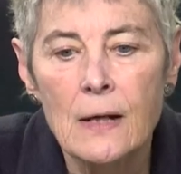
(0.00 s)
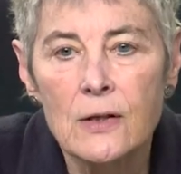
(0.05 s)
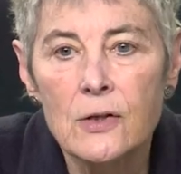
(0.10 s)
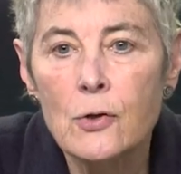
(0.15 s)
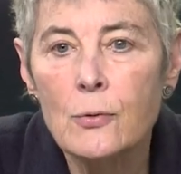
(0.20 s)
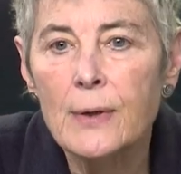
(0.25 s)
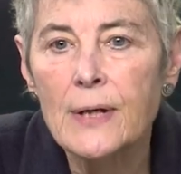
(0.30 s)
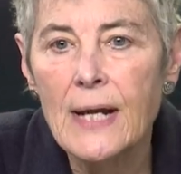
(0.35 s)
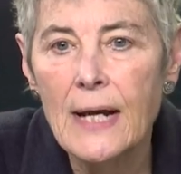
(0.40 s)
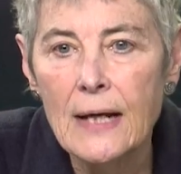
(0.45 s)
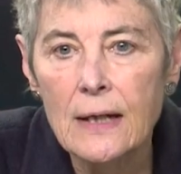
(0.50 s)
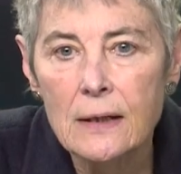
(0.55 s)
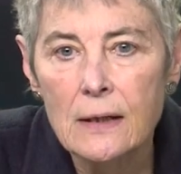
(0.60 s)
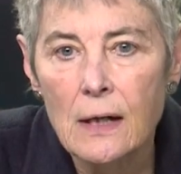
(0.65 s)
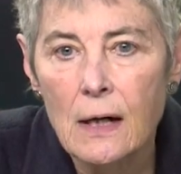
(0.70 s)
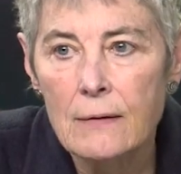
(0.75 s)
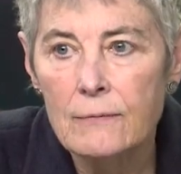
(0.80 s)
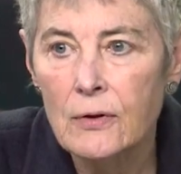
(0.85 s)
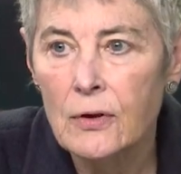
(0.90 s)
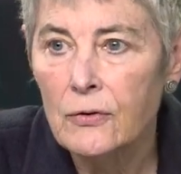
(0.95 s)
UN aid
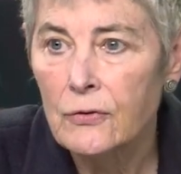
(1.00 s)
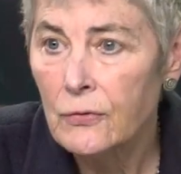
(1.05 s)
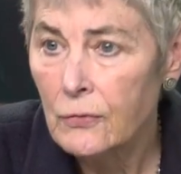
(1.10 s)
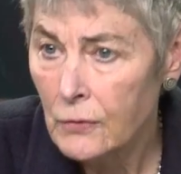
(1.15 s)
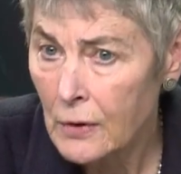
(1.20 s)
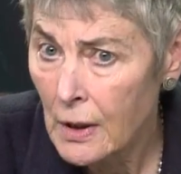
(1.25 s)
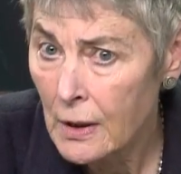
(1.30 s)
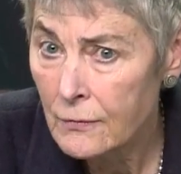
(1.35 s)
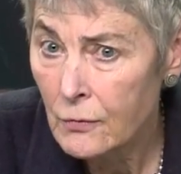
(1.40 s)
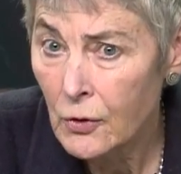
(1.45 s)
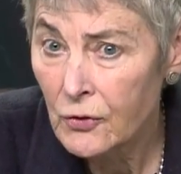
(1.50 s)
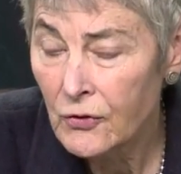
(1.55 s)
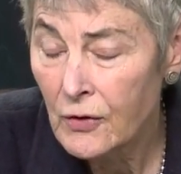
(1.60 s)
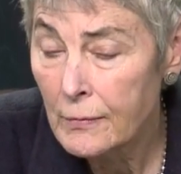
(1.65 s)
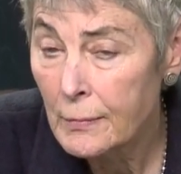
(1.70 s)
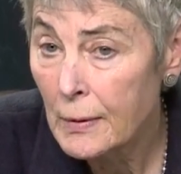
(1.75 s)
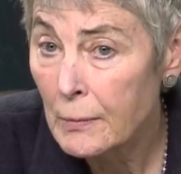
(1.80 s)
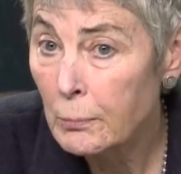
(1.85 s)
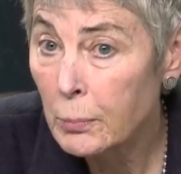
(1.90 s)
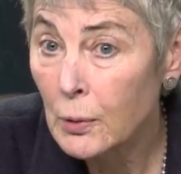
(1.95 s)
convoys
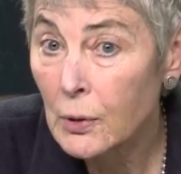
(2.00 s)
have been